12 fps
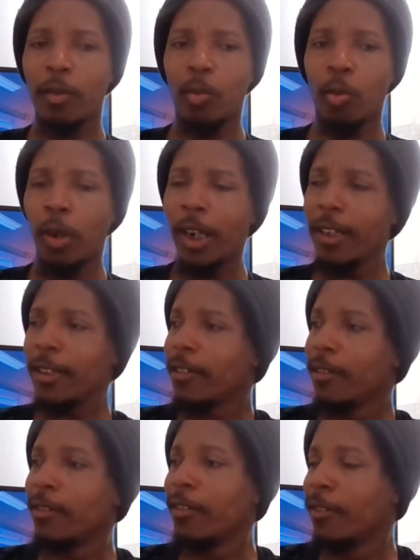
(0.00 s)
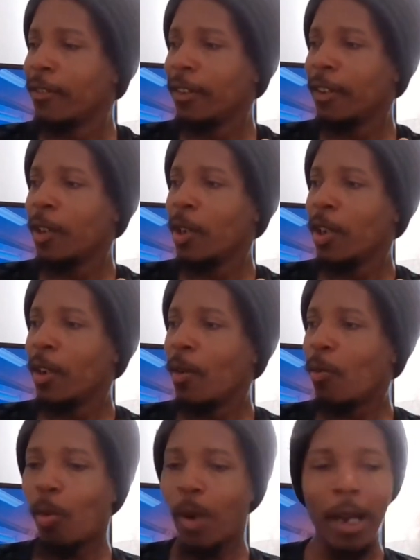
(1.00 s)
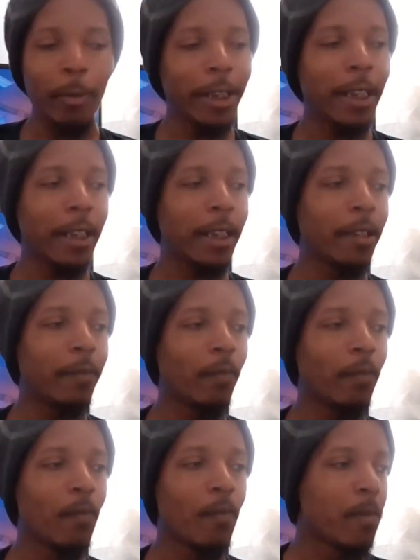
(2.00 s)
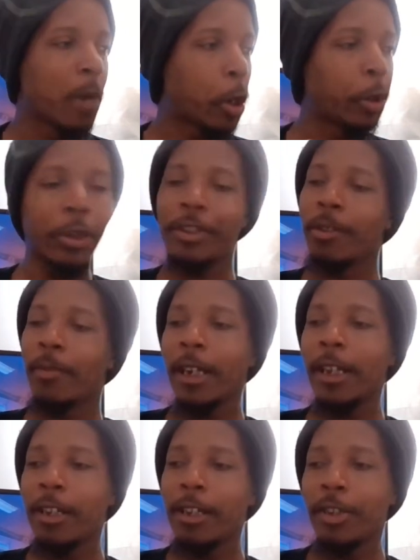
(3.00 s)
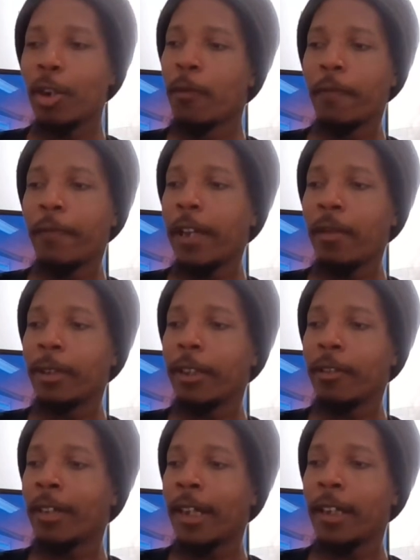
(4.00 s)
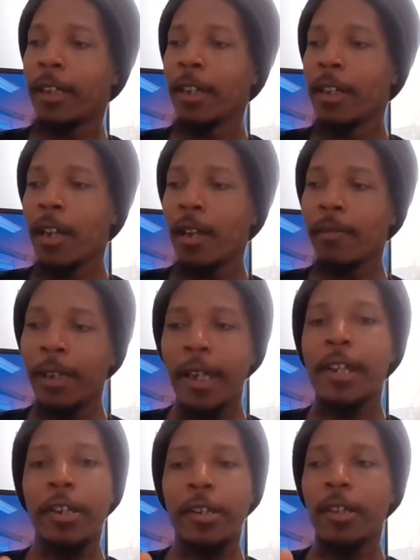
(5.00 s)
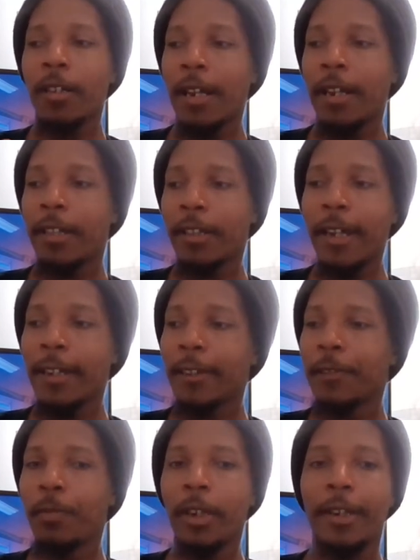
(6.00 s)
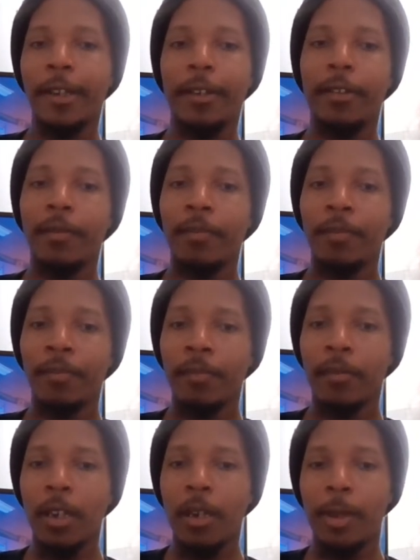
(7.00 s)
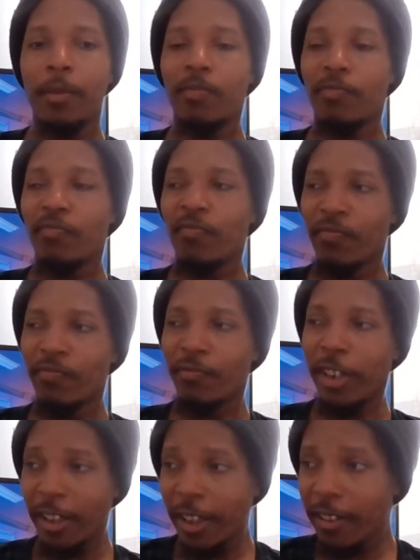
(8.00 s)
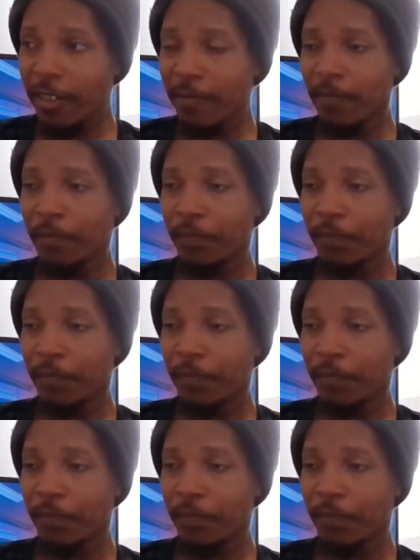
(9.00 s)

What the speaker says: what? Why would he murder somebody in his own family? Like, I mean, EJ's a lot of things, but, I mean, really?